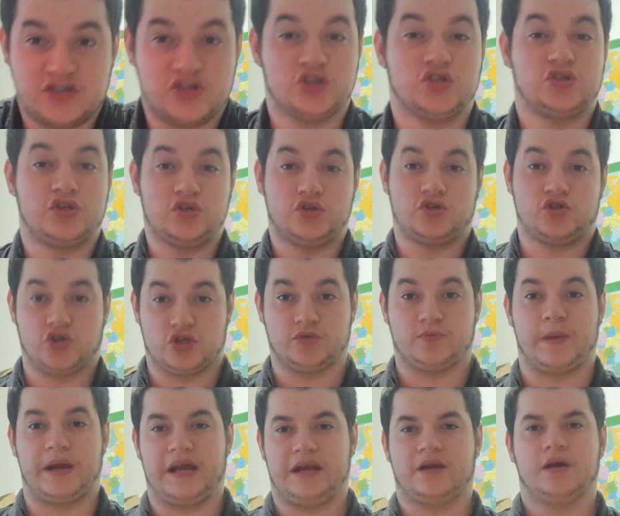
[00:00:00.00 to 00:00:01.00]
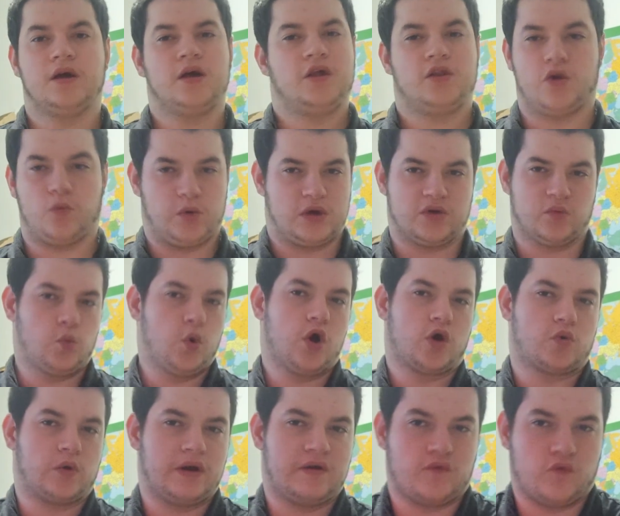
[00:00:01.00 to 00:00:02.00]
It doesn't just mean that we can
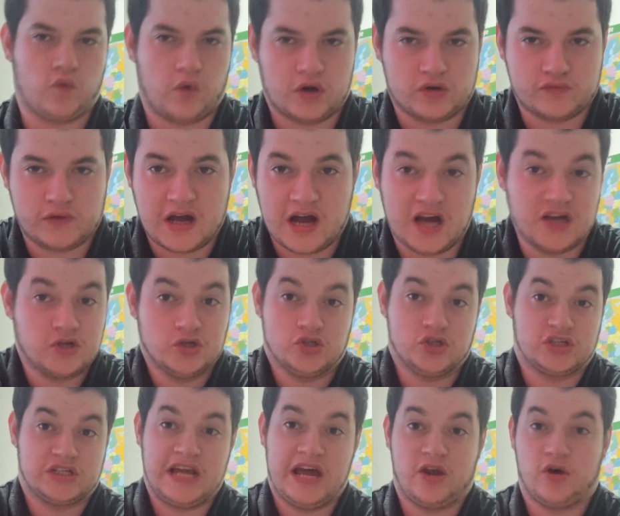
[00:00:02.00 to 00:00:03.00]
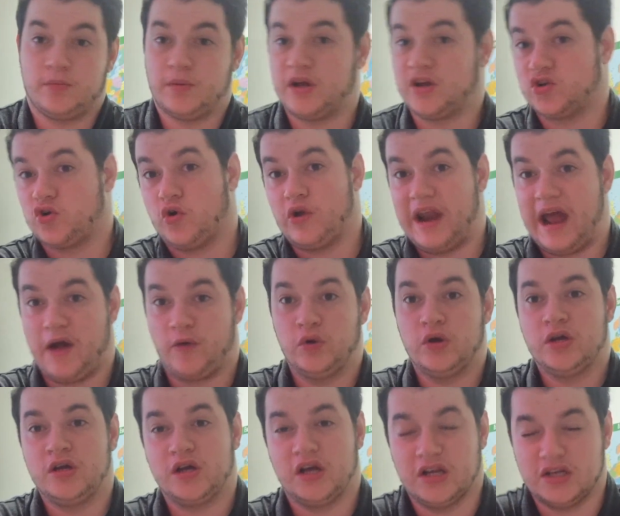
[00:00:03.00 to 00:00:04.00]
work whenever we want, right? I could just get up and go now
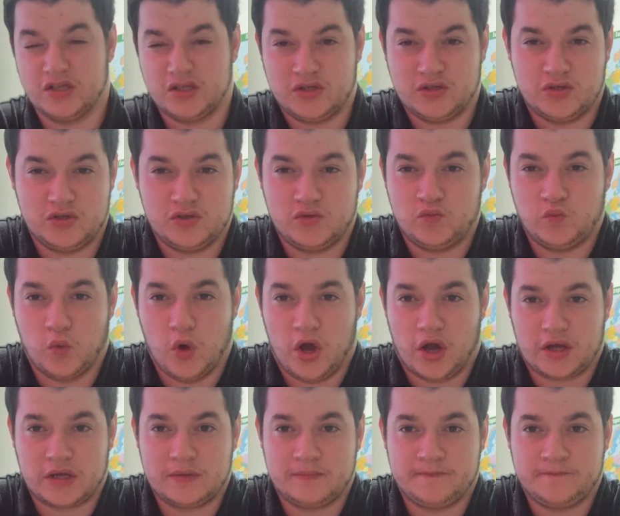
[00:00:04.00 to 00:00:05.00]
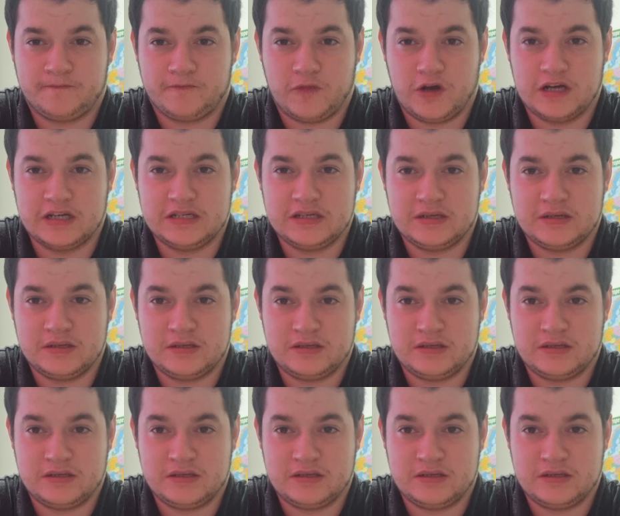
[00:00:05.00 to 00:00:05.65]
and work, right?